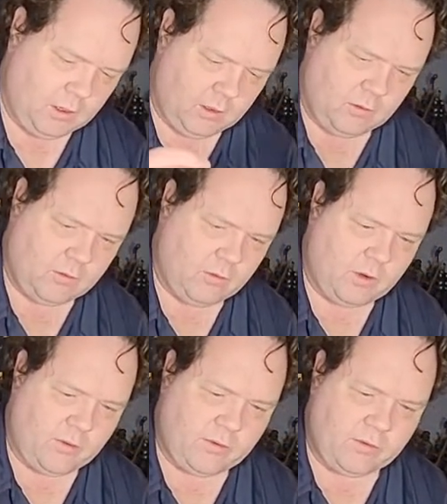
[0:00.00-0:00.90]
And this
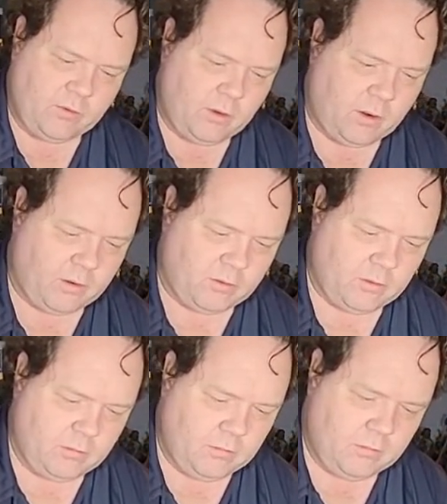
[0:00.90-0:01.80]
screwdriver is too
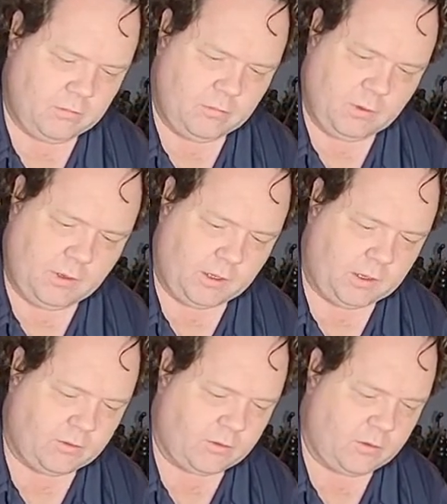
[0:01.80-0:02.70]
large. Take
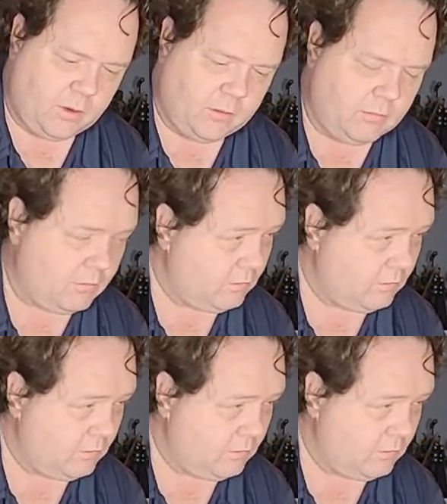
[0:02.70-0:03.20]
that screw out.